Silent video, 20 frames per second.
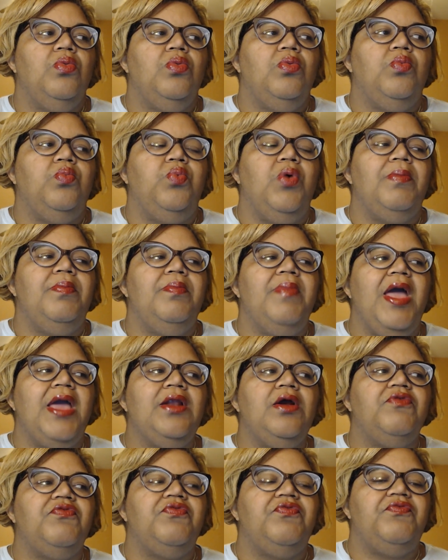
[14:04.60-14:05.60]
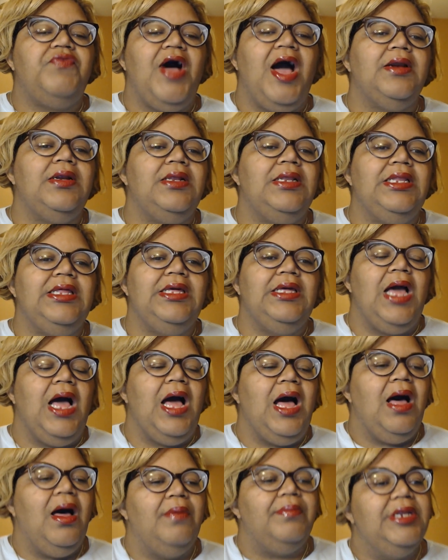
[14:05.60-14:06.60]
what made her finally
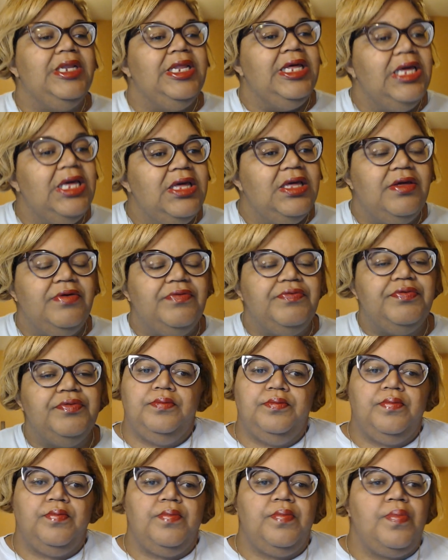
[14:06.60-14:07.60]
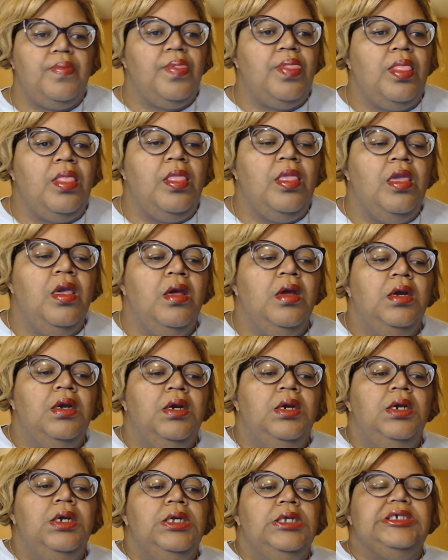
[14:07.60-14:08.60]
leave,
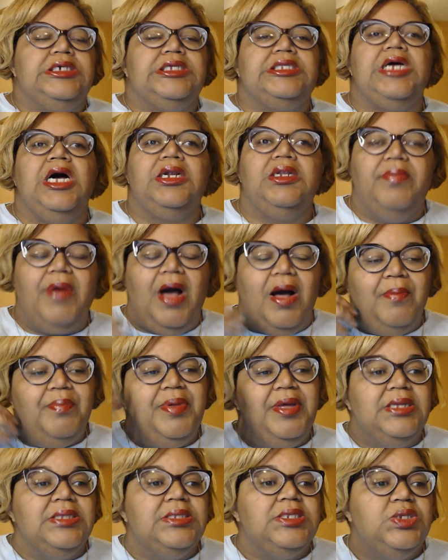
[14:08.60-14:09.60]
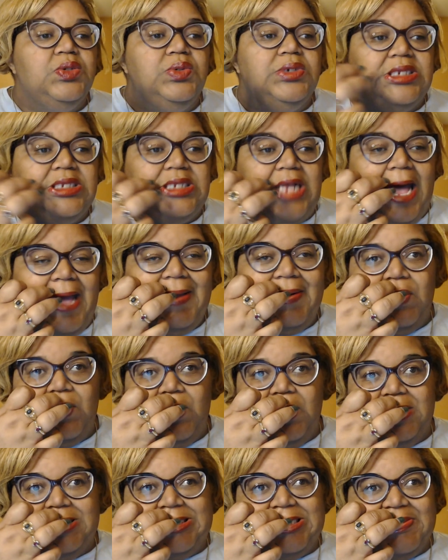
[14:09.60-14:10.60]
she talked about being suicidal.
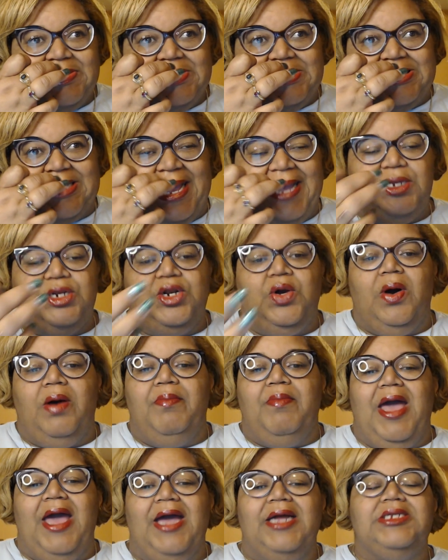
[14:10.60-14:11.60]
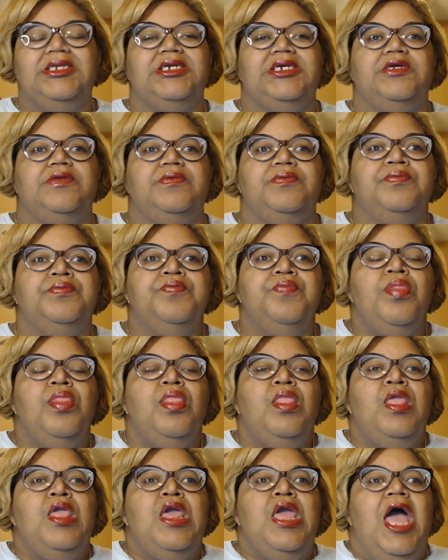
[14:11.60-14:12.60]
And she was saying, you know, imagine
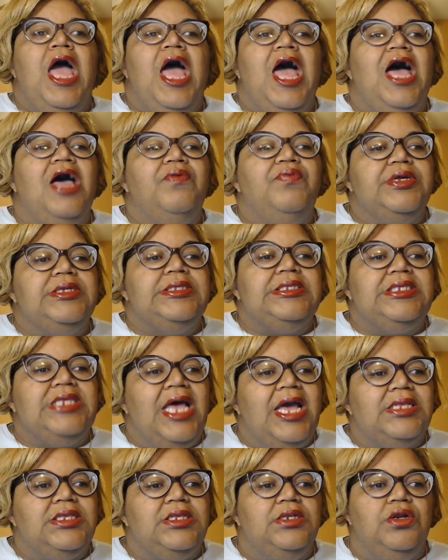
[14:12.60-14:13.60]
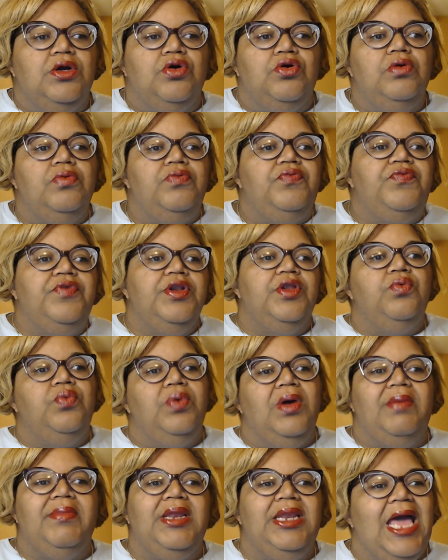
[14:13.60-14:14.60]
having sex in a group full of
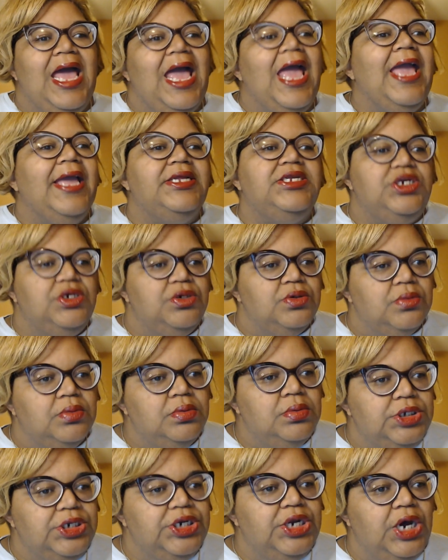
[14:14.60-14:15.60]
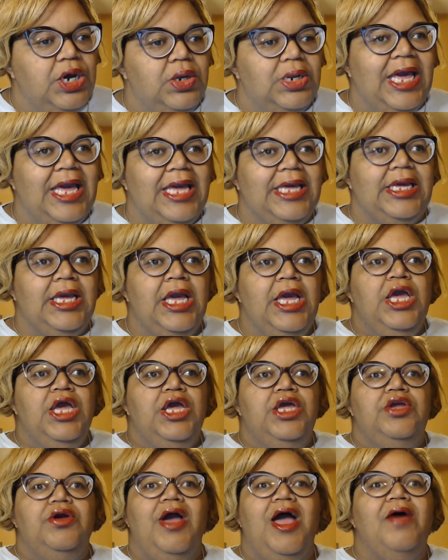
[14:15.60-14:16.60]
women that hate you. You know, like,
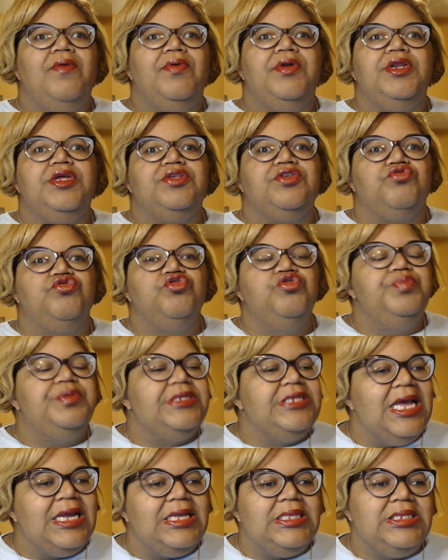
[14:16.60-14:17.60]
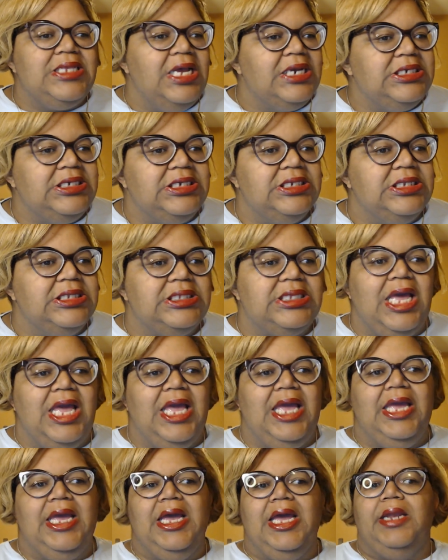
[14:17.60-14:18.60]
you're having these group sex sessions
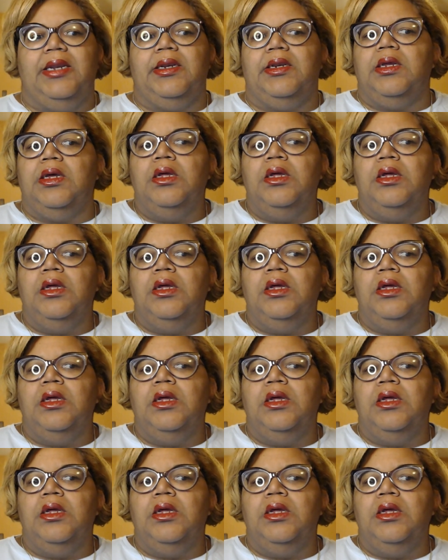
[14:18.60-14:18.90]
and